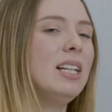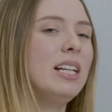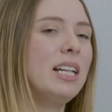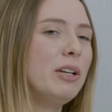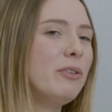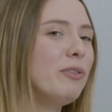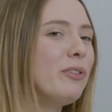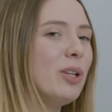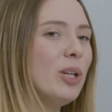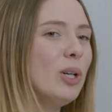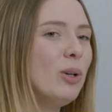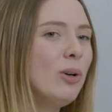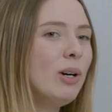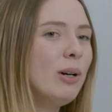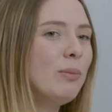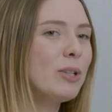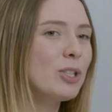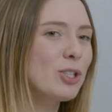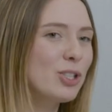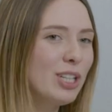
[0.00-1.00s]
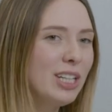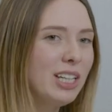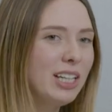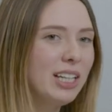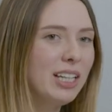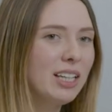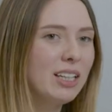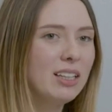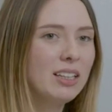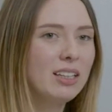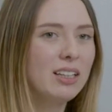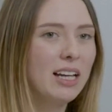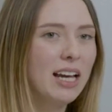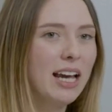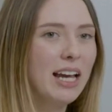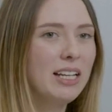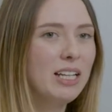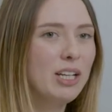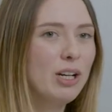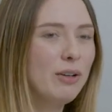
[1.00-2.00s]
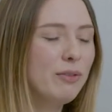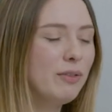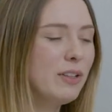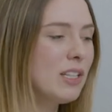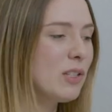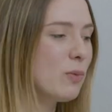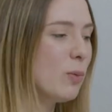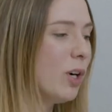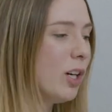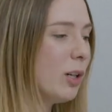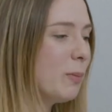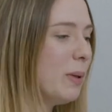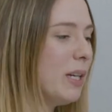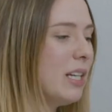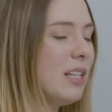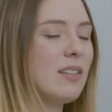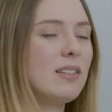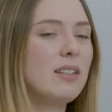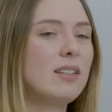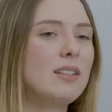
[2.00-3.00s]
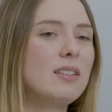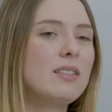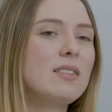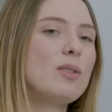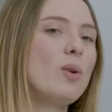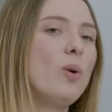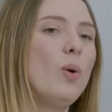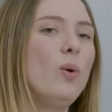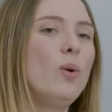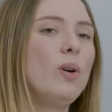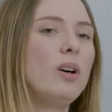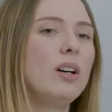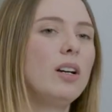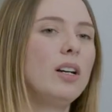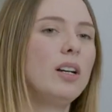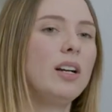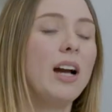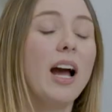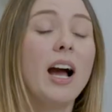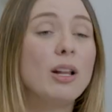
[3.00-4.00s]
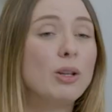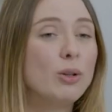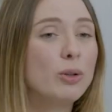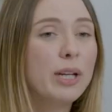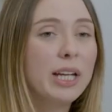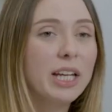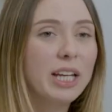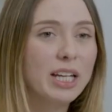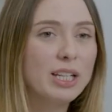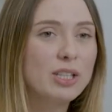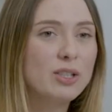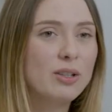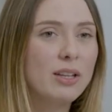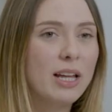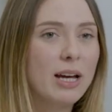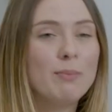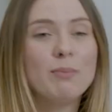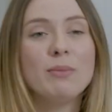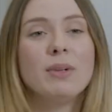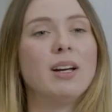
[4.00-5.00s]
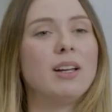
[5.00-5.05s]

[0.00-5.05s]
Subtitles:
If you are machining any of these workpieces or are looking into them,